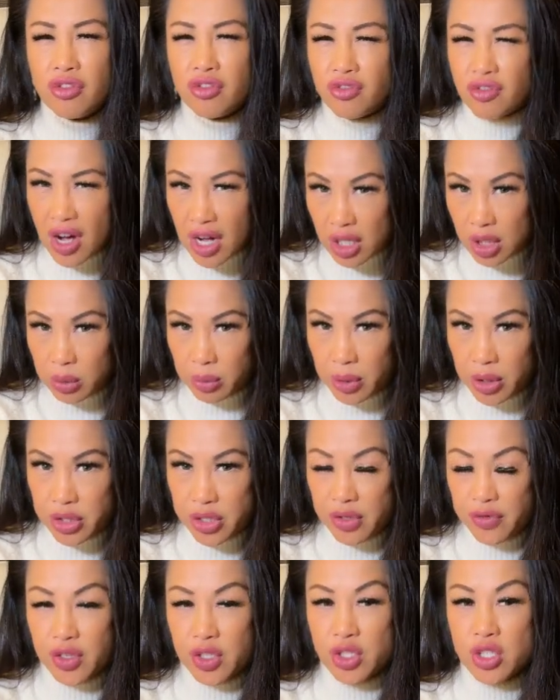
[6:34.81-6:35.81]
followers.
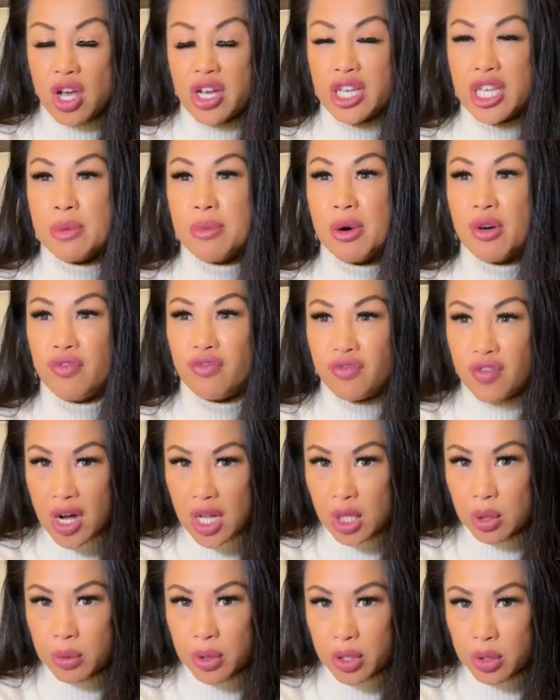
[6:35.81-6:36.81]
If you're talking about follower